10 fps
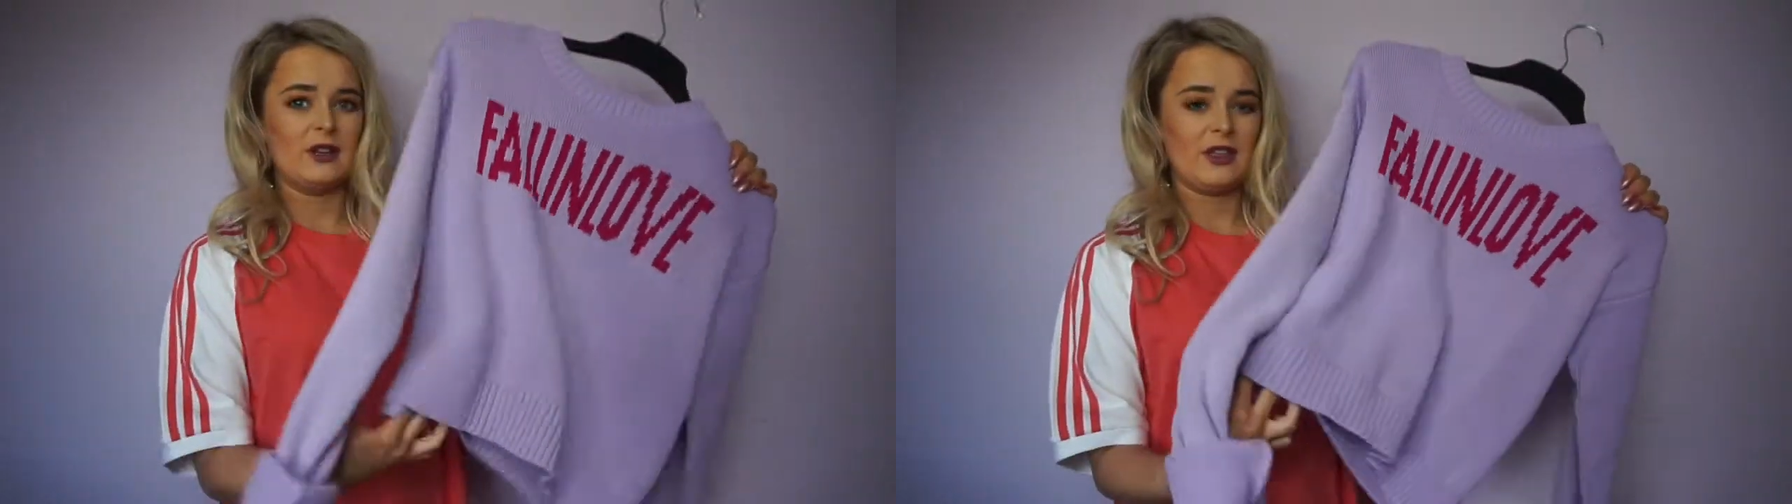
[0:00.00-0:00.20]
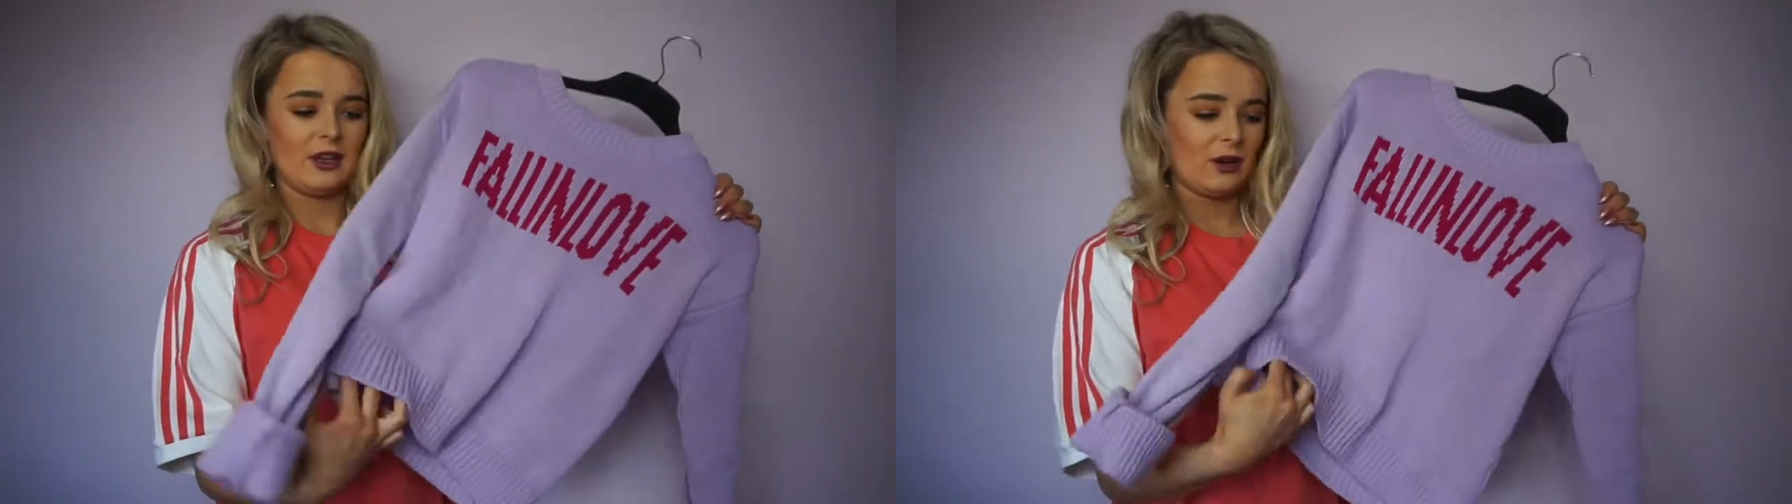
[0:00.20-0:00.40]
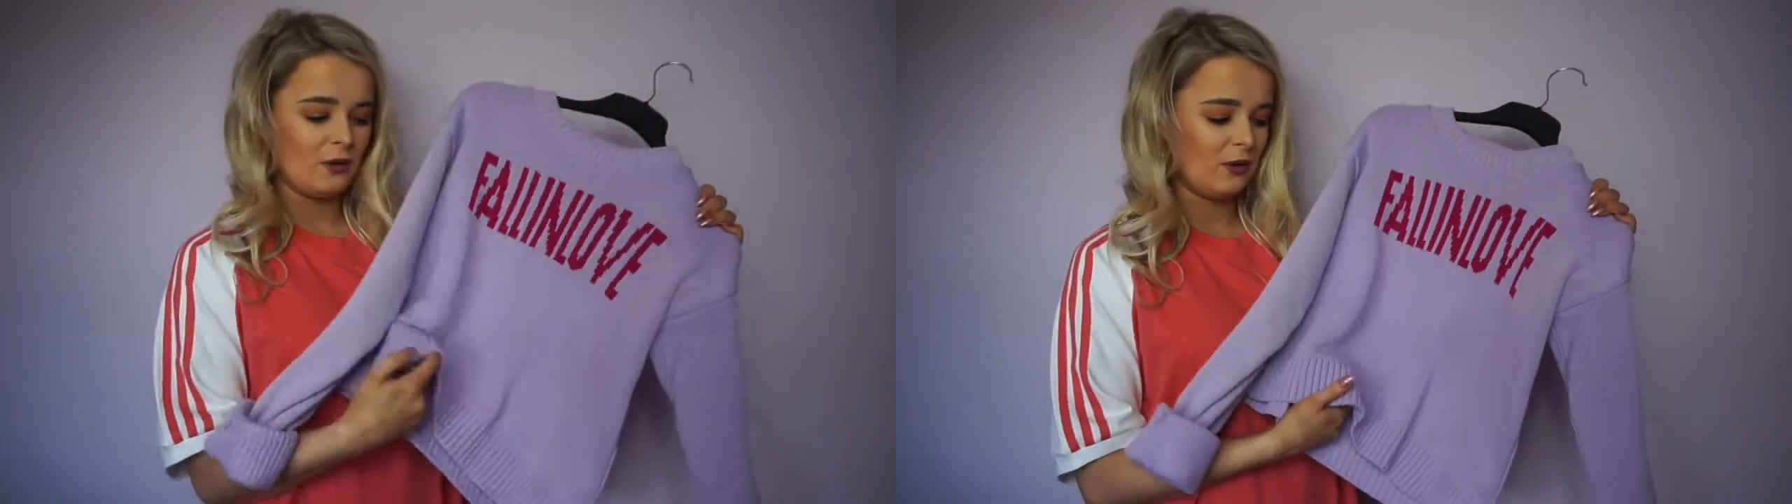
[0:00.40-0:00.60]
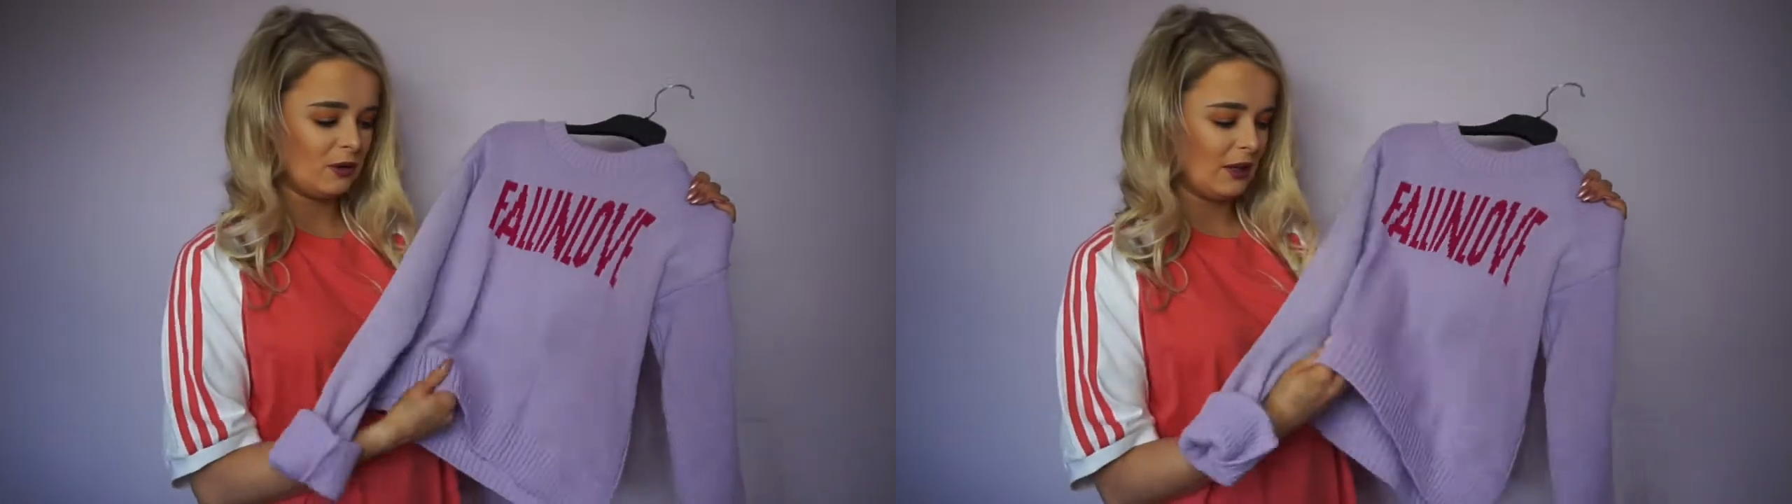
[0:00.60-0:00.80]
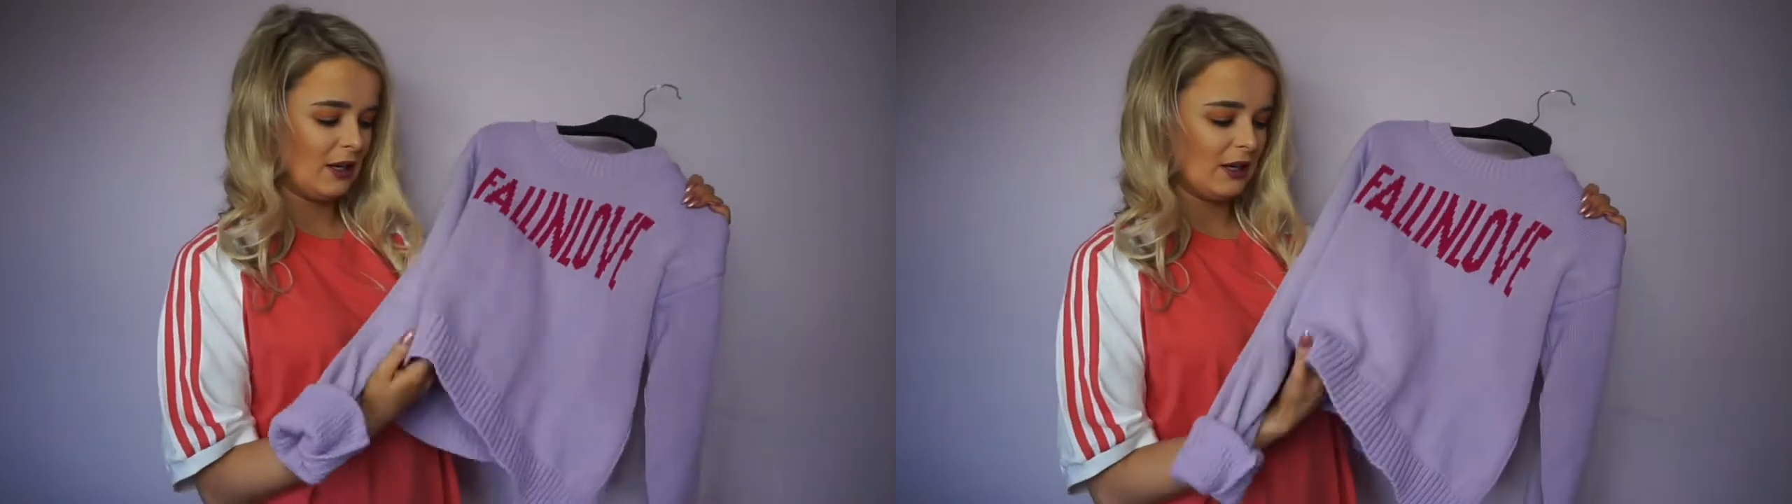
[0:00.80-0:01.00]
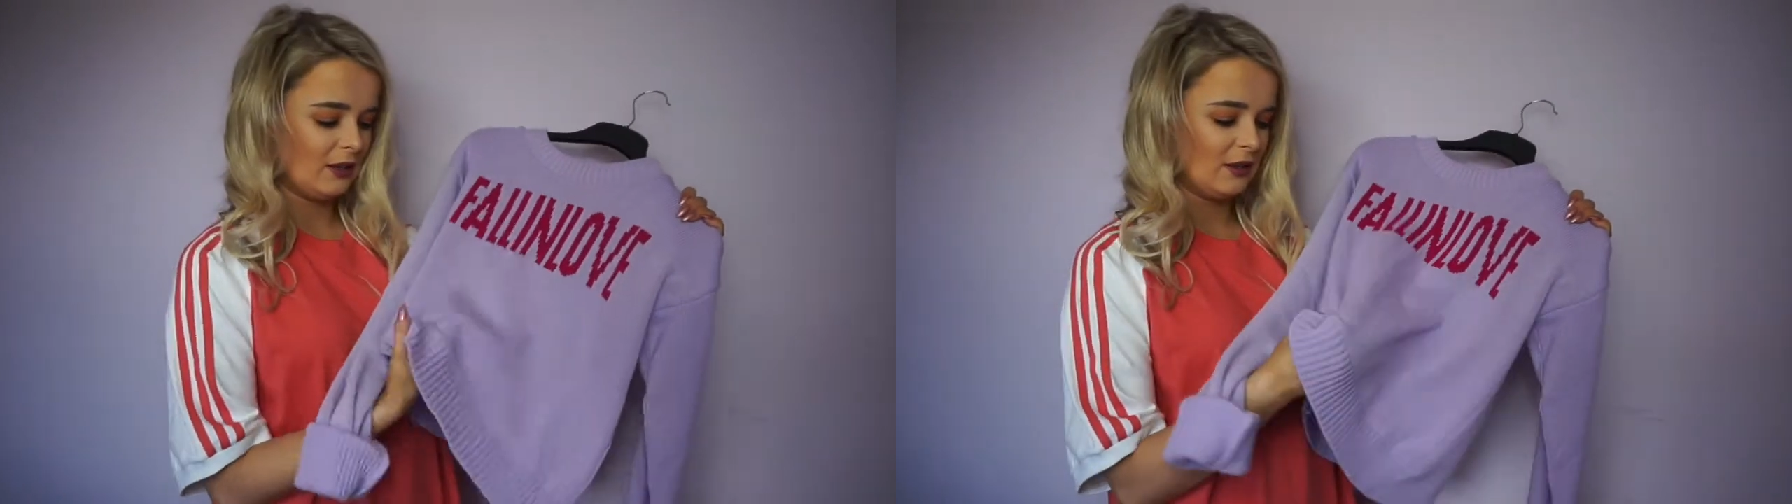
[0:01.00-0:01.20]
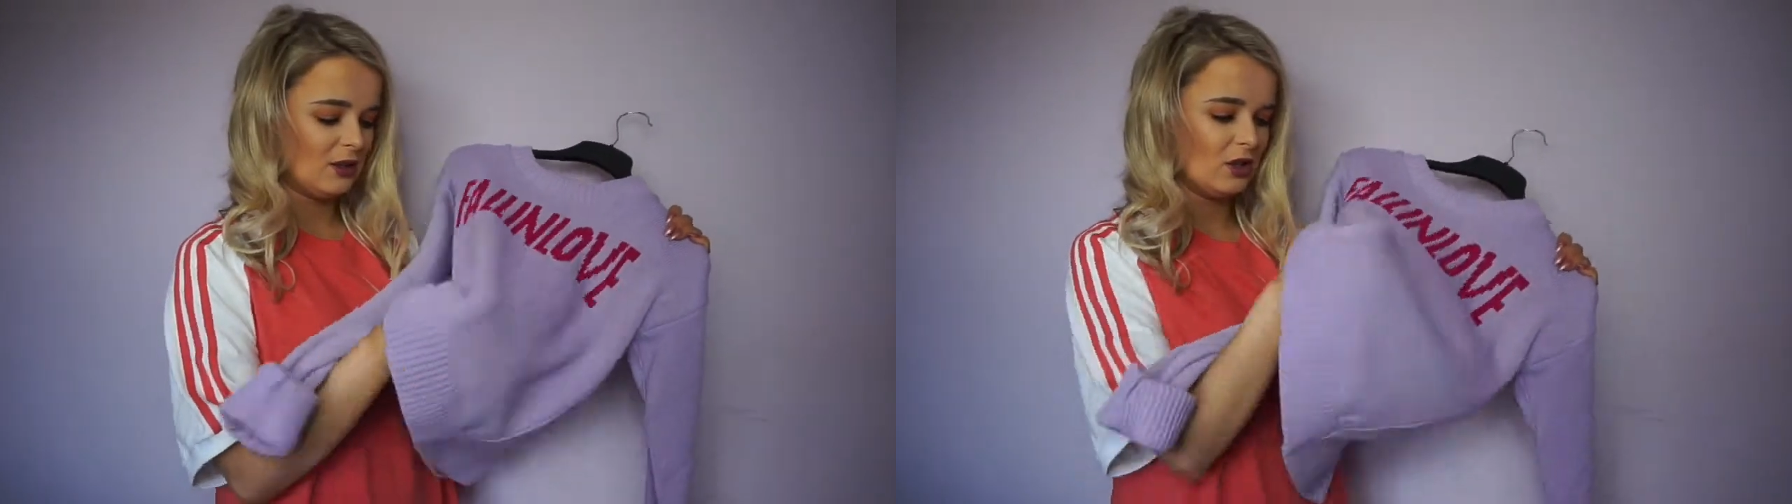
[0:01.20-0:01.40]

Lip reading: thick quality and